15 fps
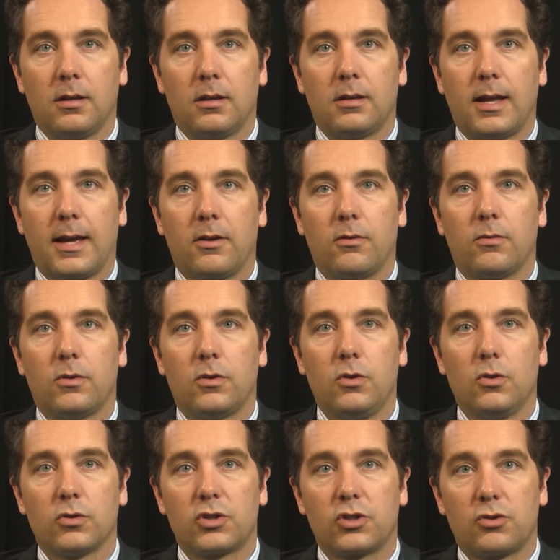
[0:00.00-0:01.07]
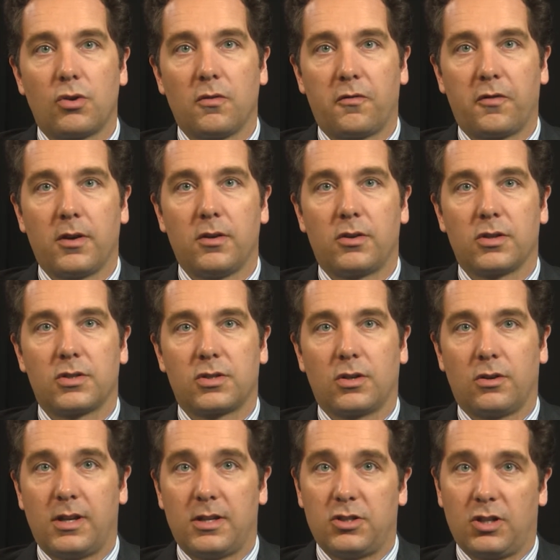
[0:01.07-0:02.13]
Now, your strong focus
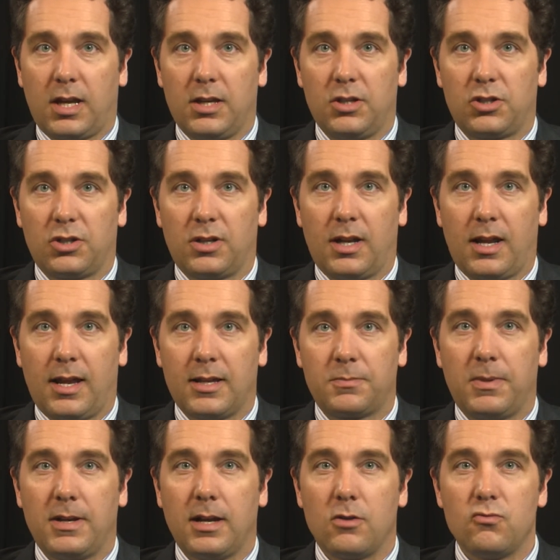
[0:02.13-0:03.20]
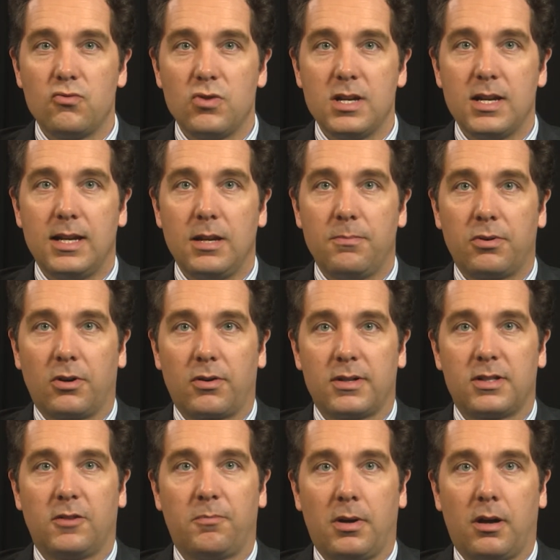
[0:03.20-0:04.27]
on education has been a really
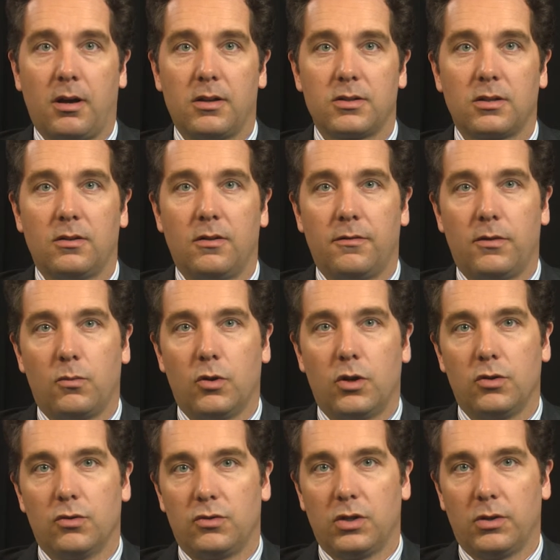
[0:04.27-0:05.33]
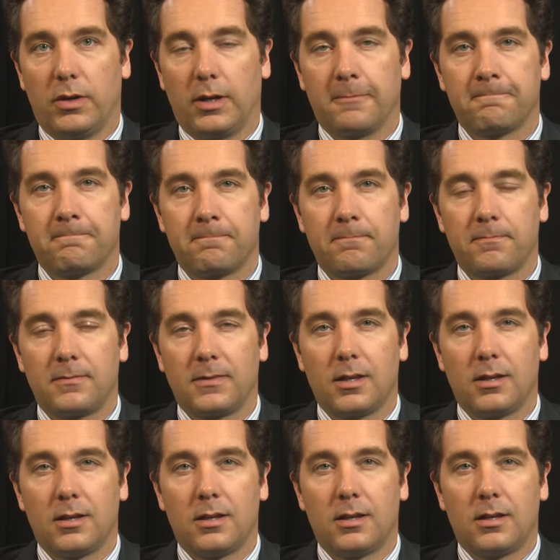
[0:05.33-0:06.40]
progressive part of the work you're doing.
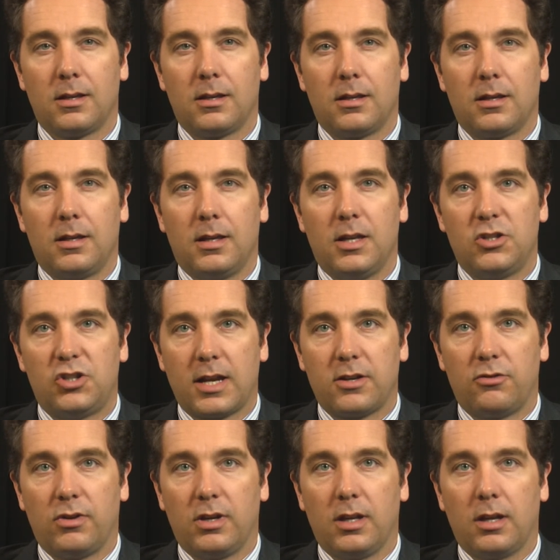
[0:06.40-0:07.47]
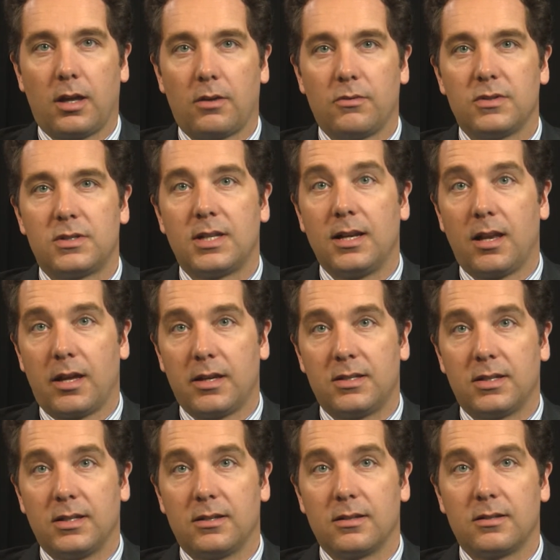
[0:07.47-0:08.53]
In January, I was
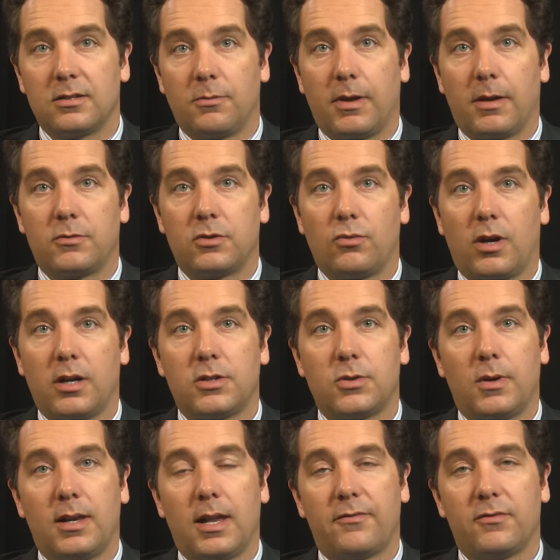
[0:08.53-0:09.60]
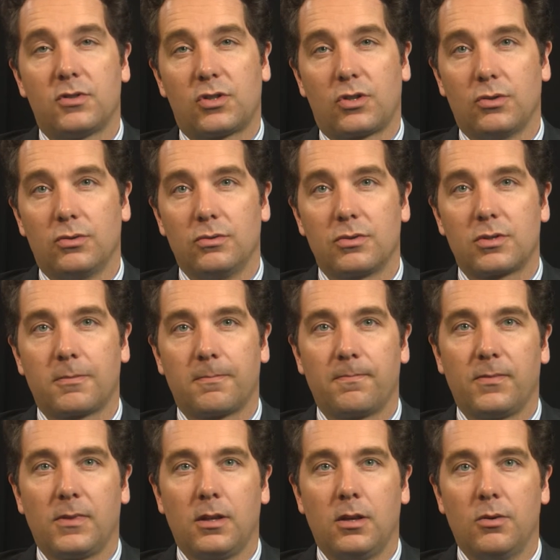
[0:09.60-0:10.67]
delighted to be able to write to 11 schools
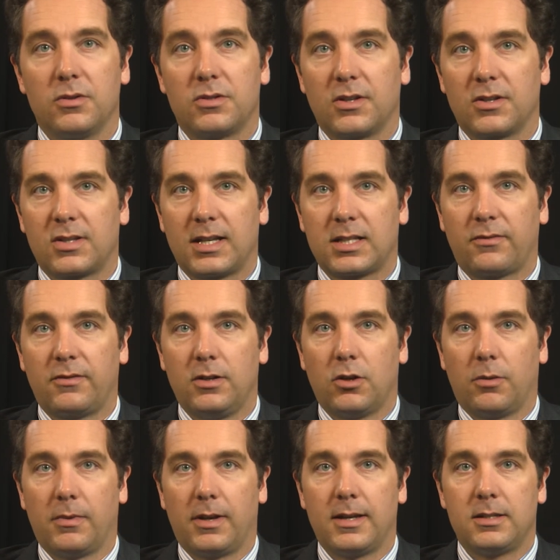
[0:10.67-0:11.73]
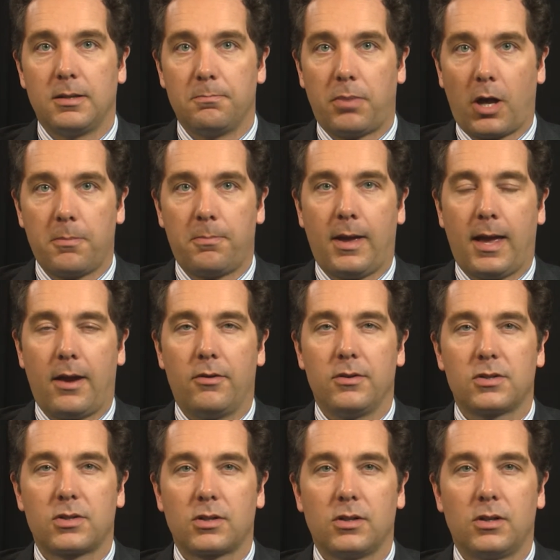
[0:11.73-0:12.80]
who were successfully nominated by
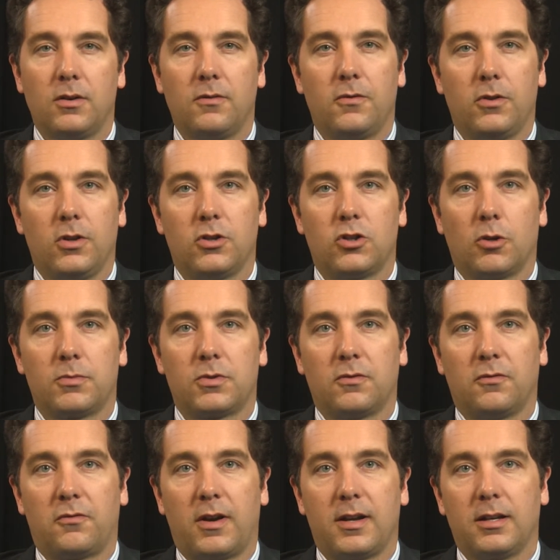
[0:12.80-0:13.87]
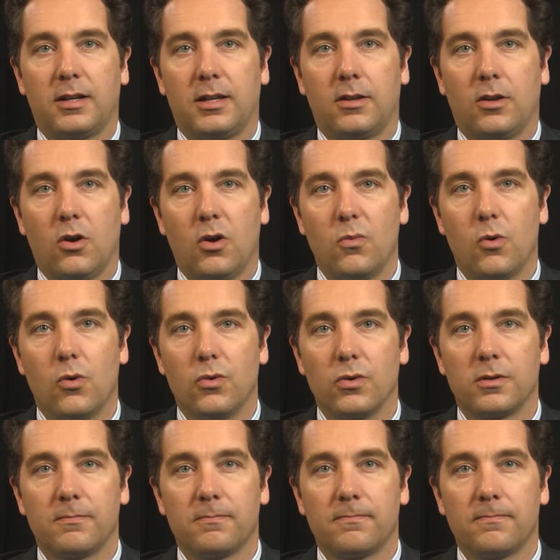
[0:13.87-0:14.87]
parents for the Adoption Friendly Award.